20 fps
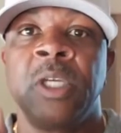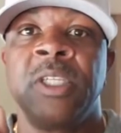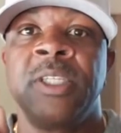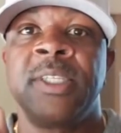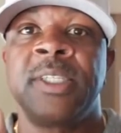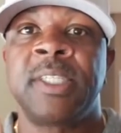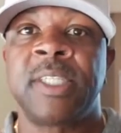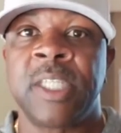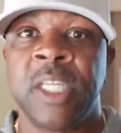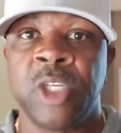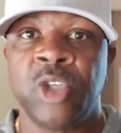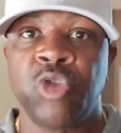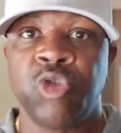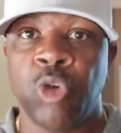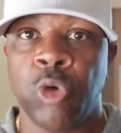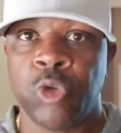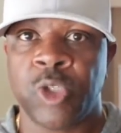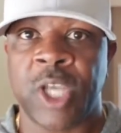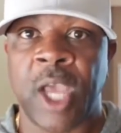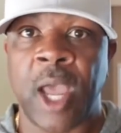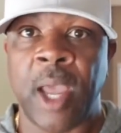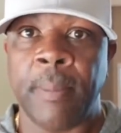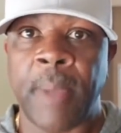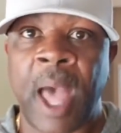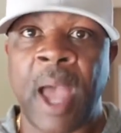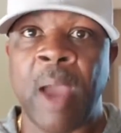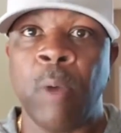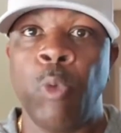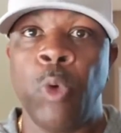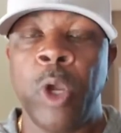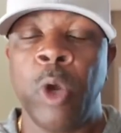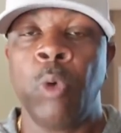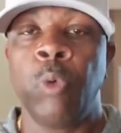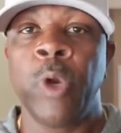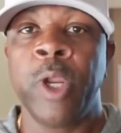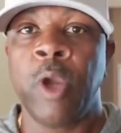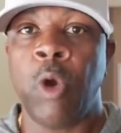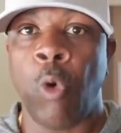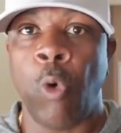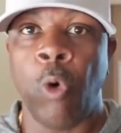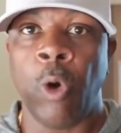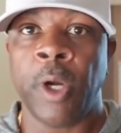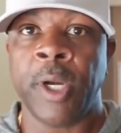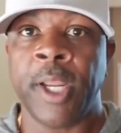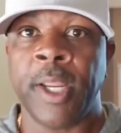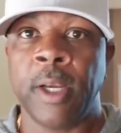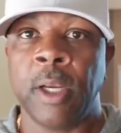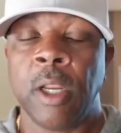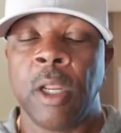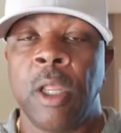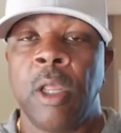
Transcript: Central Time. I will record it,